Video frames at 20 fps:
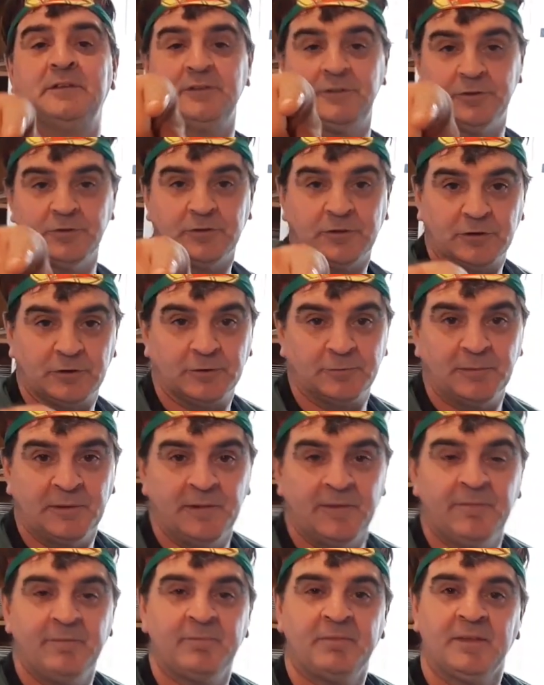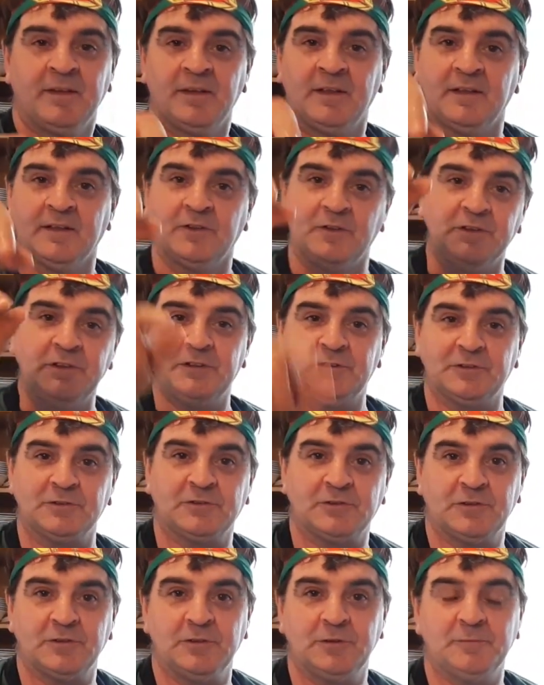YouTube. Go to
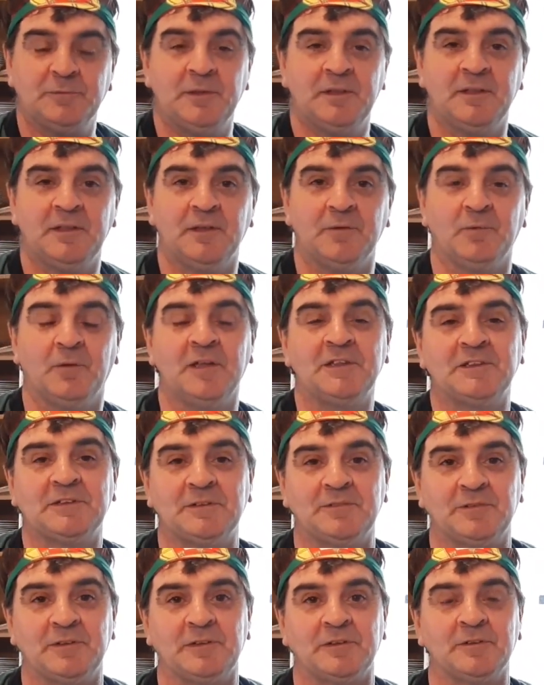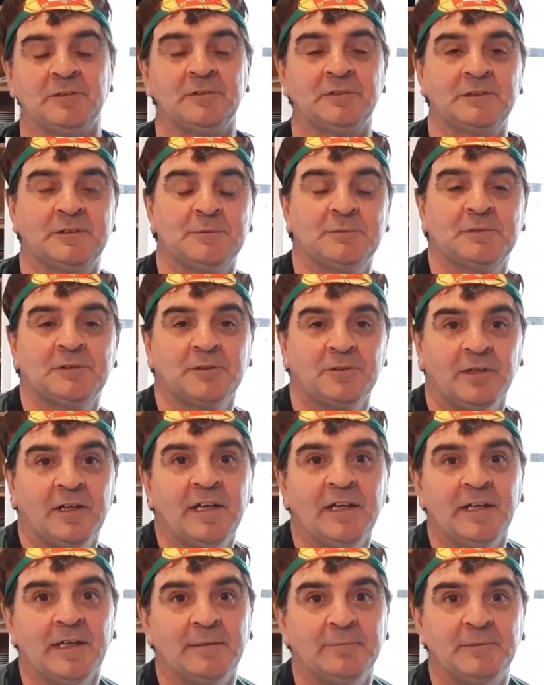YouTube and watch the video and
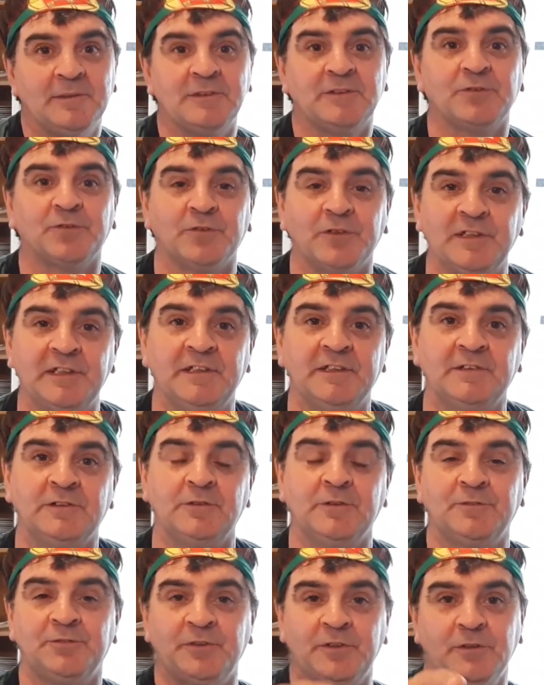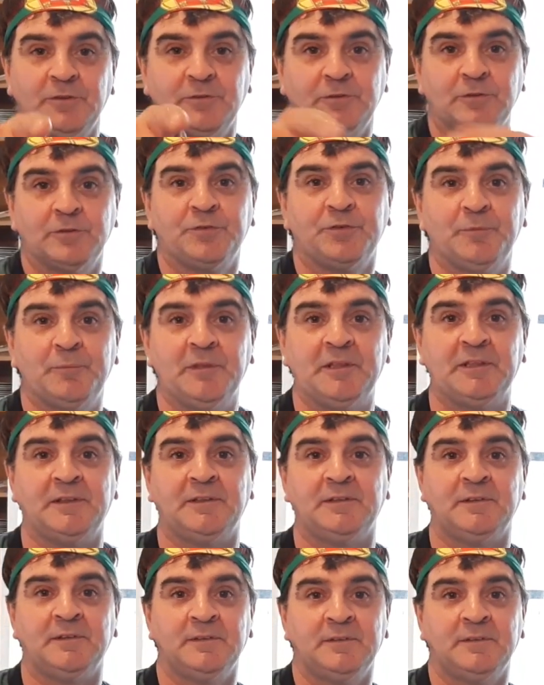subscribe. It's free. Do it for you. Do it for me.